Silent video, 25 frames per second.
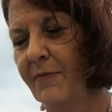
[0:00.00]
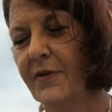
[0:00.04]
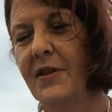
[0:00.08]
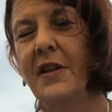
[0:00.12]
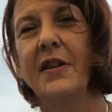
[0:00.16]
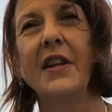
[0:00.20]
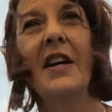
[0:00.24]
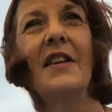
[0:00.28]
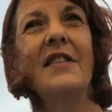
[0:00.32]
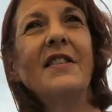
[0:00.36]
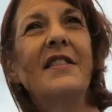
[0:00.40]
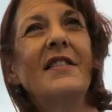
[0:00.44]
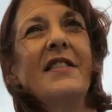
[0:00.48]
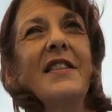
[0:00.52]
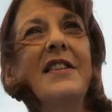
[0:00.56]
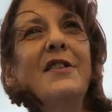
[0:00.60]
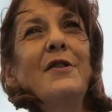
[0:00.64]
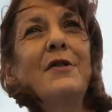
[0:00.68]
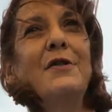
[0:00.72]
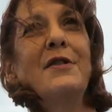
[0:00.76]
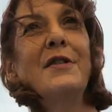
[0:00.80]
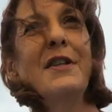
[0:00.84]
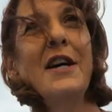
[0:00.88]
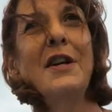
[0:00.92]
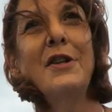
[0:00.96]
So that's
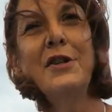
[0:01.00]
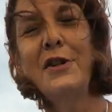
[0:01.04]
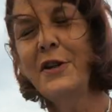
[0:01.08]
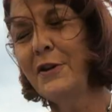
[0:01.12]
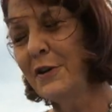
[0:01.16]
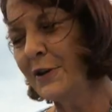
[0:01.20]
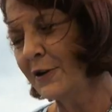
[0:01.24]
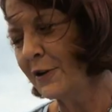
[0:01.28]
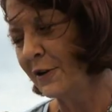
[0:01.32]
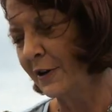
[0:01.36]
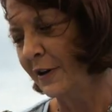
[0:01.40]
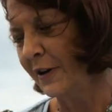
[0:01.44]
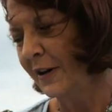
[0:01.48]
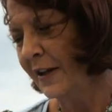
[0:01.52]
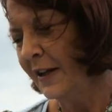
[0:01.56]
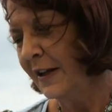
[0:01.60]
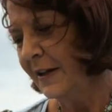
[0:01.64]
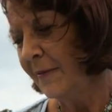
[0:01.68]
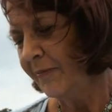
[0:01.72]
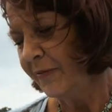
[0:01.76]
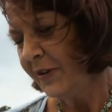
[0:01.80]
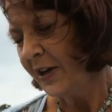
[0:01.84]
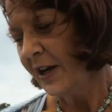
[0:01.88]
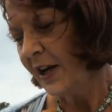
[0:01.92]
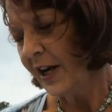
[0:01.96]
still statute law.
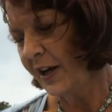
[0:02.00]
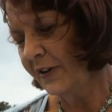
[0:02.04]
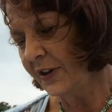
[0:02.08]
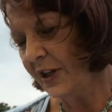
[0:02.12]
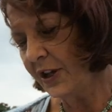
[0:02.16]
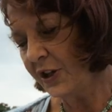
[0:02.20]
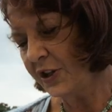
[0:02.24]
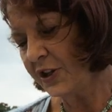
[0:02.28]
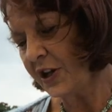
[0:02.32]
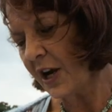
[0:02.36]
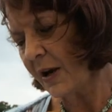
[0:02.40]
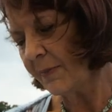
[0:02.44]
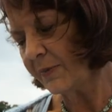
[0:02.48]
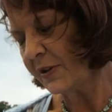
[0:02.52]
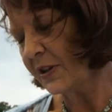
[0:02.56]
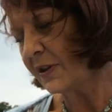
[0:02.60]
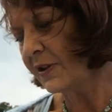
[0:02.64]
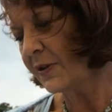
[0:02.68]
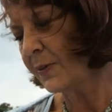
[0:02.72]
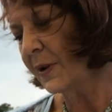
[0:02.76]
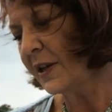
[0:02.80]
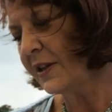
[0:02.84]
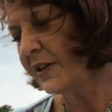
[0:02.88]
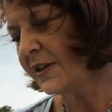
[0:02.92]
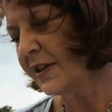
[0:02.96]
And then chapter
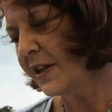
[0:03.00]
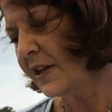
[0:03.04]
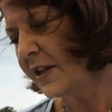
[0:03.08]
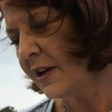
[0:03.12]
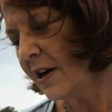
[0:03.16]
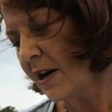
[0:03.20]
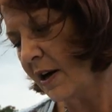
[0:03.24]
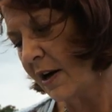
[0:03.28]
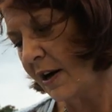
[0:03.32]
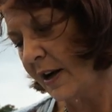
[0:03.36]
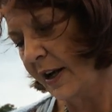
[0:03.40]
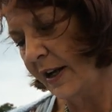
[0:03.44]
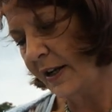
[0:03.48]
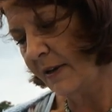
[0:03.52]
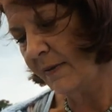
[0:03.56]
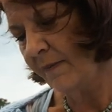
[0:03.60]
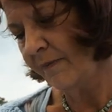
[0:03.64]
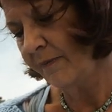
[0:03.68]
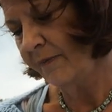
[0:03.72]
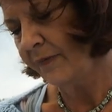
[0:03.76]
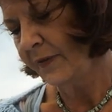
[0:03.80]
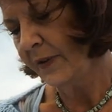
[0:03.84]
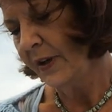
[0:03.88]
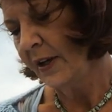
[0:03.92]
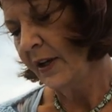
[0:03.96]
29
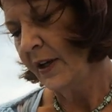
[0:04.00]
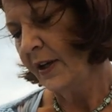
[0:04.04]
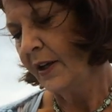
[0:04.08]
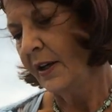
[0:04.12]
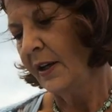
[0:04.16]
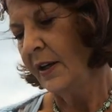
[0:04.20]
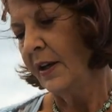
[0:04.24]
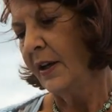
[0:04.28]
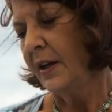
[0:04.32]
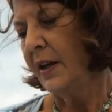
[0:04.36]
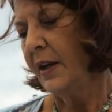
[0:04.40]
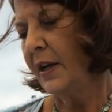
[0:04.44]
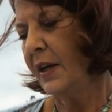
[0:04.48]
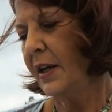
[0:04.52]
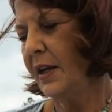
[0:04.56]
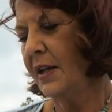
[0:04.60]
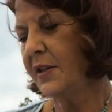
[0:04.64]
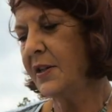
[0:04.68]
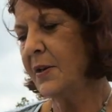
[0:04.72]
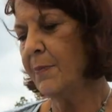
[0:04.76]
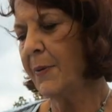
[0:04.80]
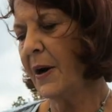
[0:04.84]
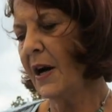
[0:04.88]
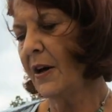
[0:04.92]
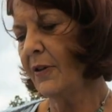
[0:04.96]

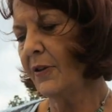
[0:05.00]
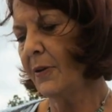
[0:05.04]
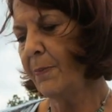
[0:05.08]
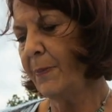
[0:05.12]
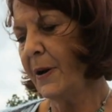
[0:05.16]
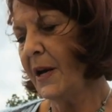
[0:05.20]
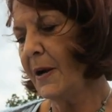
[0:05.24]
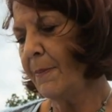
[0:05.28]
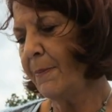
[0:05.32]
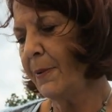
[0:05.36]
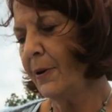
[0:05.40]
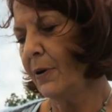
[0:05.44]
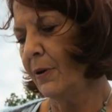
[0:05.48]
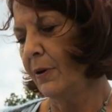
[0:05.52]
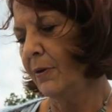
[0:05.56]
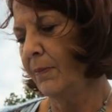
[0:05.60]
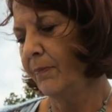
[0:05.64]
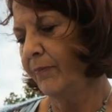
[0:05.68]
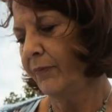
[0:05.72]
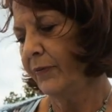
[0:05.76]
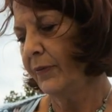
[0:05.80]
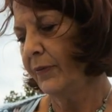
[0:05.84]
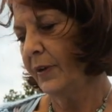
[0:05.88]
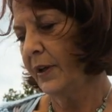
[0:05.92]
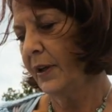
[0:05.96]
is about the people.
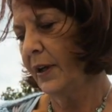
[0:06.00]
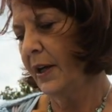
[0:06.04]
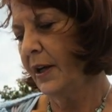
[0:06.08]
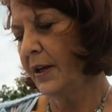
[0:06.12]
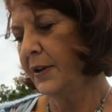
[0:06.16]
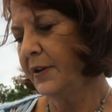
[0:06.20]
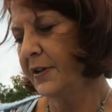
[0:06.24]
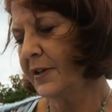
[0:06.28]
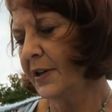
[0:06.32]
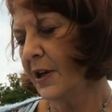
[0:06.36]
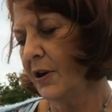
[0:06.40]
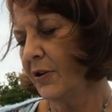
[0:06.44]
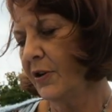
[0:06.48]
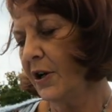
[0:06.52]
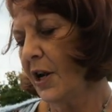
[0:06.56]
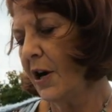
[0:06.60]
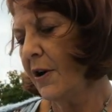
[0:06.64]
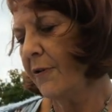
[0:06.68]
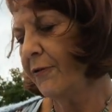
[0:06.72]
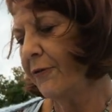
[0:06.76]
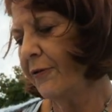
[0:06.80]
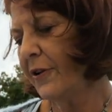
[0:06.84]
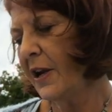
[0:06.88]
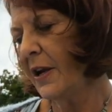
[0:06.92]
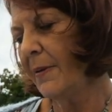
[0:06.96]
And so
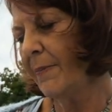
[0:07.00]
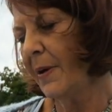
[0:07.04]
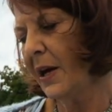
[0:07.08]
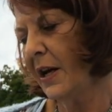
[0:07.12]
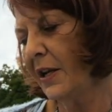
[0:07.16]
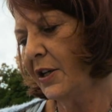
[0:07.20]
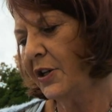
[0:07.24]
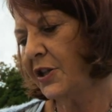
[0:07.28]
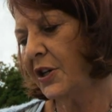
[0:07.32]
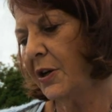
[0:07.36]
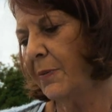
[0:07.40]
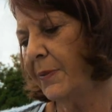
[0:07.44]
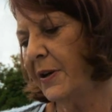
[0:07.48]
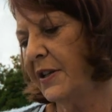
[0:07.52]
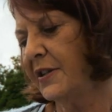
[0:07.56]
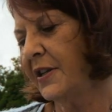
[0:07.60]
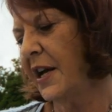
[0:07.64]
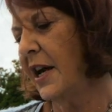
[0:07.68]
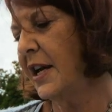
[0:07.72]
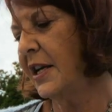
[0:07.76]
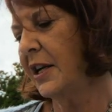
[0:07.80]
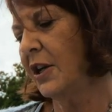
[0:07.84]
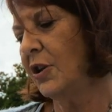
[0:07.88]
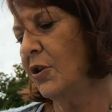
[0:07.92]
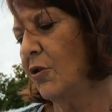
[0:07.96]
no free man shall be
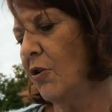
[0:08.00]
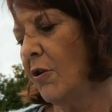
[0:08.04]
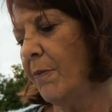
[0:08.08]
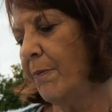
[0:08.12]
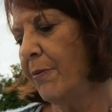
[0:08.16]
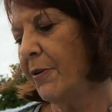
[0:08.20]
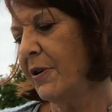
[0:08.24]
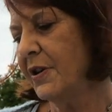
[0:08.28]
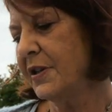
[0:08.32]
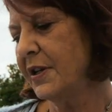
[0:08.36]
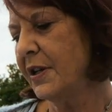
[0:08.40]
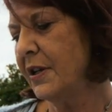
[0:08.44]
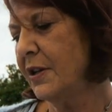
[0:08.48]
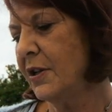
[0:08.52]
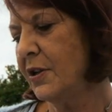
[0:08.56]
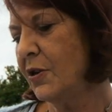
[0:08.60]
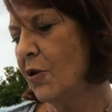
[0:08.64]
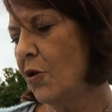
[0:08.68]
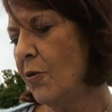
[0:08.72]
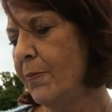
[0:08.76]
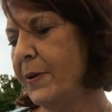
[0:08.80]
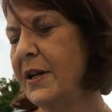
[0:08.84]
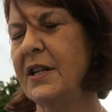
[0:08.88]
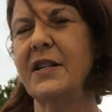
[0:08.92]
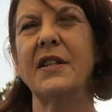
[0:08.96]
taken or imprisoned,
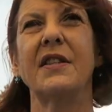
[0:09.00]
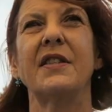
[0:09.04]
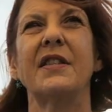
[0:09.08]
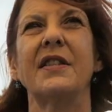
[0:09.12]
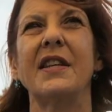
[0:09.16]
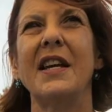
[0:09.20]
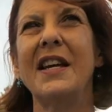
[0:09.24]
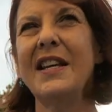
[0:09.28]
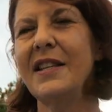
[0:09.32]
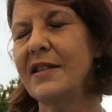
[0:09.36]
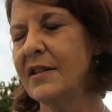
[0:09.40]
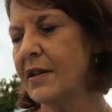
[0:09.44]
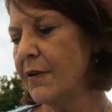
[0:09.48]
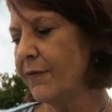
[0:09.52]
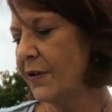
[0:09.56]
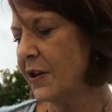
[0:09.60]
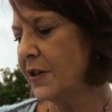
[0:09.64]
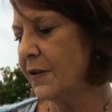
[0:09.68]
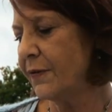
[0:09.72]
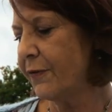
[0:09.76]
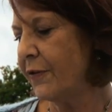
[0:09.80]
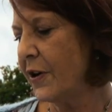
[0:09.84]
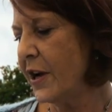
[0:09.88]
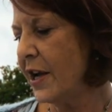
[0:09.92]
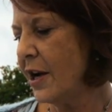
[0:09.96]
or be disseized of
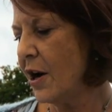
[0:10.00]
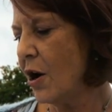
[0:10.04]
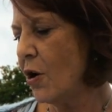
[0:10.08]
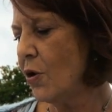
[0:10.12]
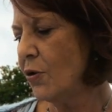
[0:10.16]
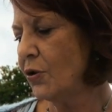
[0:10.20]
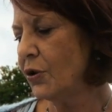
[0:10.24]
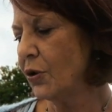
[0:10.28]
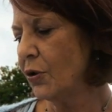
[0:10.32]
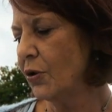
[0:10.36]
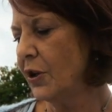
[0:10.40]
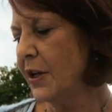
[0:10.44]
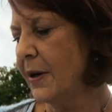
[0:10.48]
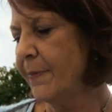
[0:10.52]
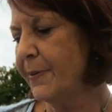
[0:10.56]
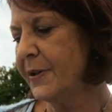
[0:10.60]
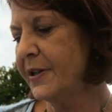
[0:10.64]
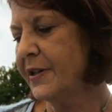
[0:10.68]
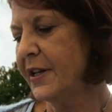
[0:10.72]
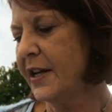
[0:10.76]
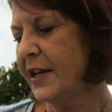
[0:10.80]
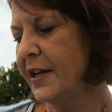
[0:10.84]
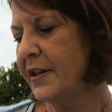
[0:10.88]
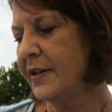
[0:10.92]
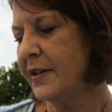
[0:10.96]
his freehold or
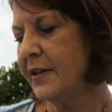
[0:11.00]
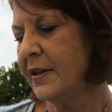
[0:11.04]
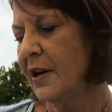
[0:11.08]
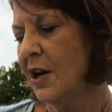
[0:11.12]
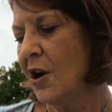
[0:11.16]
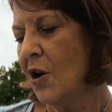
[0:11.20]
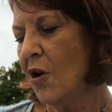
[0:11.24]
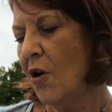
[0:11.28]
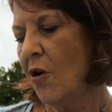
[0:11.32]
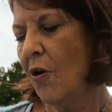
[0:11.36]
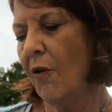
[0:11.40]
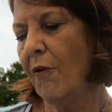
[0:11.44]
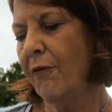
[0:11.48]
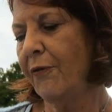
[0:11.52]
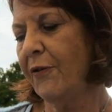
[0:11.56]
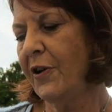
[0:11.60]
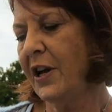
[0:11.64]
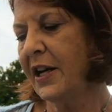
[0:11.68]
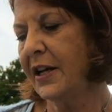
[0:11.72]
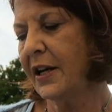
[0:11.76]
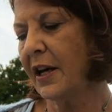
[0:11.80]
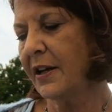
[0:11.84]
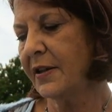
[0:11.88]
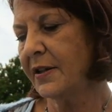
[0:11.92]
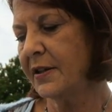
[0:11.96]
liberties, or
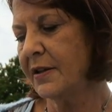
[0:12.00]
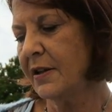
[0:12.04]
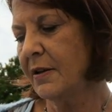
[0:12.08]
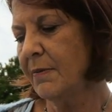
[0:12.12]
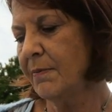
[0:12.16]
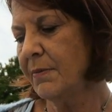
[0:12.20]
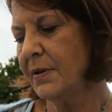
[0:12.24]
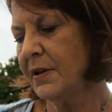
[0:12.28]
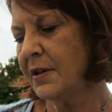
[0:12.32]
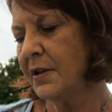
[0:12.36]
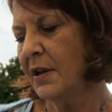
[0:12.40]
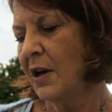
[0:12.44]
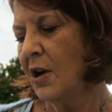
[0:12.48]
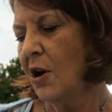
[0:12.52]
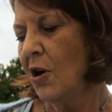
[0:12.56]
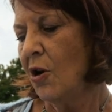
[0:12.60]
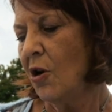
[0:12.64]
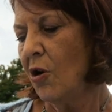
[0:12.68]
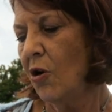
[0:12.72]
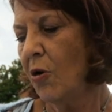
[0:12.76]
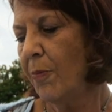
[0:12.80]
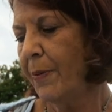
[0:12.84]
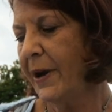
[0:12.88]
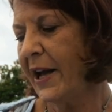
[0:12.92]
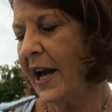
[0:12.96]
free customs,
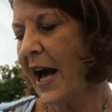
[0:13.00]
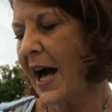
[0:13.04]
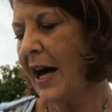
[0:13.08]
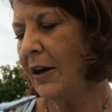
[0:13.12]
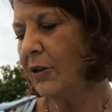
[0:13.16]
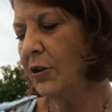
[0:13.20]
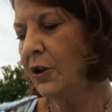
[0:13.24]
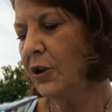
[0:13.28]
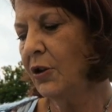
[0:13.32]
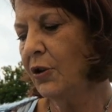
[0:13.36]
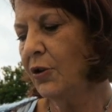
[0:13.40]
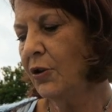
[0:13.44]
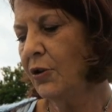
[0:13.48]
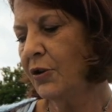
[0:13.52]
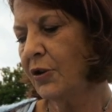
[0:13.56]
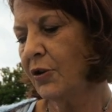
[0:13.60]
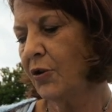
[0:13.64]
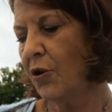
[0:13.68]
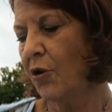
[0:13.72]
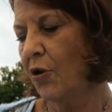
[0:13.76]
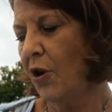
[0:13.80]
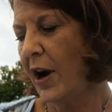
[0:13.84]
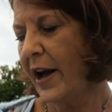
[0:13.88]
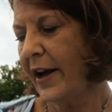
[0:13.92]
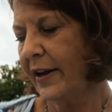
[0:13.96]
or be outlawed,
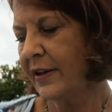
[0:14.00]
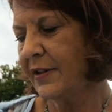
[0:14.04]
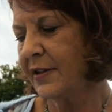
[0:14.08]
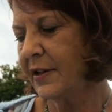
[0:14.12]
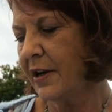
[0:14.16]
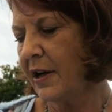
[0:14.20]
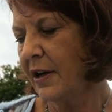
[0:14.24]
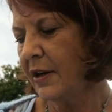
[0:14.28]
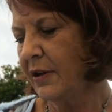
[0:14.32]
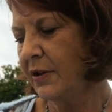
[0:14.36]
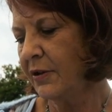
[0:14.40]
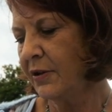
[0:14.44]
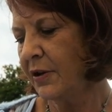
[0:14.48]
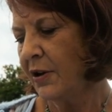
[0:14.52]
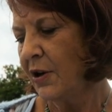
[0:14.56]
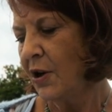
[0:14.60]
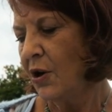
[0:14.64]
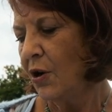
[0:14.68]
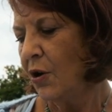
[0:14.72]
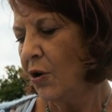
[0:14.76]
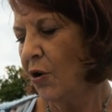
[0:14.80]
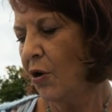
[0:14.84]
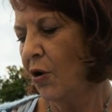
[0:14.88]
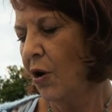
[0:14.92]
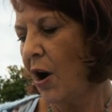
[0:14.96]
or exiled,
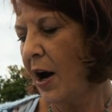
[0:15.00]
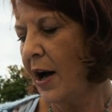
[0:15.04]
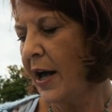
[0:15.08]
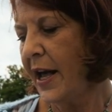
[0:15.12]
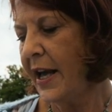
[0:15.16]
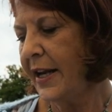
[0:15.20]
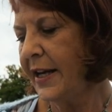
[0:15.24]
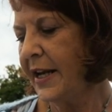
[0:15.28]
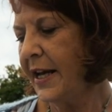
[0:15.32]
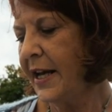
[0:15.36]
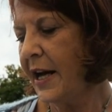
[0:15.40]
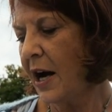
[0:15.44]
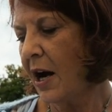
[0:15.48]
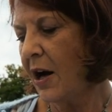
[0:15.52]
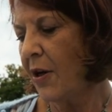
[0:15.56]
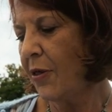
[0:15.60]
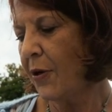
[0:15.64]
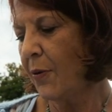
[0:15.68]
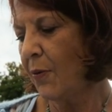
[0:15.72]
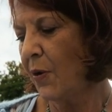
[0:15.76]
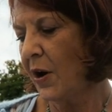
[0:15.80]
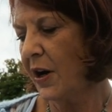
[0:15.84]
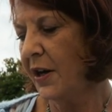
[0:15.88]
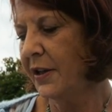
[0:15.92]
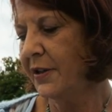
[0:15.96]
or any
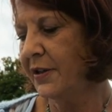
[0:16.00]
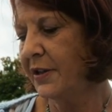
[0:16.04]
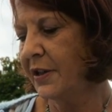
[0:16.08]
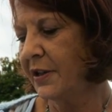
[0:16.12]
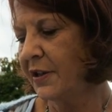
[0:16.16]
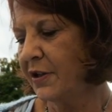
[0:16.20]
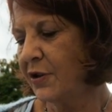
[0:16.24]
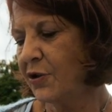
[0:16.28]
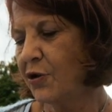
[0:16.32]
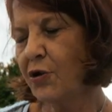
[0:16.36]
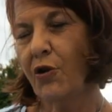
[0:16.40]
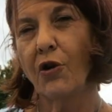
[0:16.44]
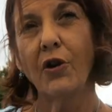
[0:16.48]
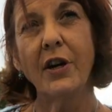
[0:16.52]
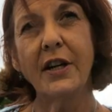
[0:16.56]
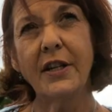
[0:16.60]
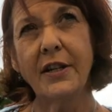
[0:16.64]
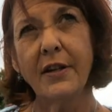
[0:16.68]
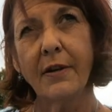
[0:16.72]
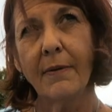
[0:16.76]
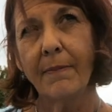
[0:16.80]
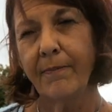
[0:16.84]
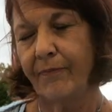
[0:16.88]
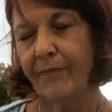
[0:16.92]
otherwise destroyed.